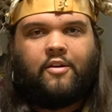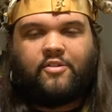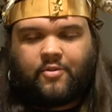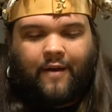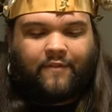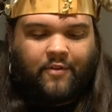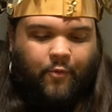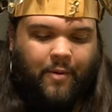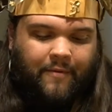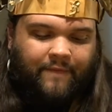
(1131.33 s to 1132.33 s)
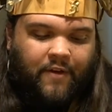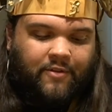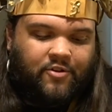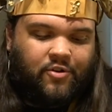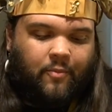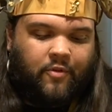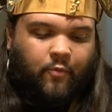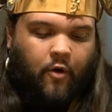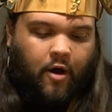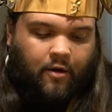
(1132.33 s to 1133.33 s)
So after the women filled the drum with
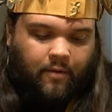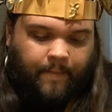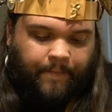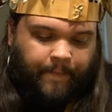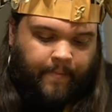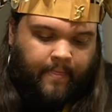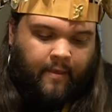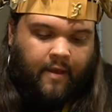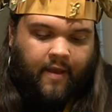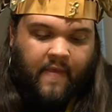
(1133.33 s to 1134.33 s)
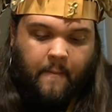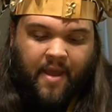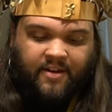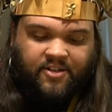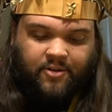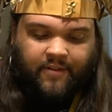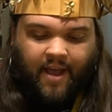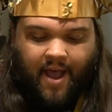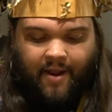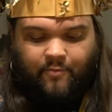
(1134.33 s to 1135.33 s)
water and they made sure the
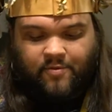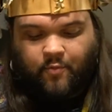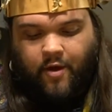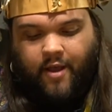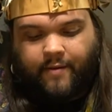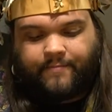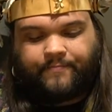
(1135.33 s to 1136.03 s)
hide was wet,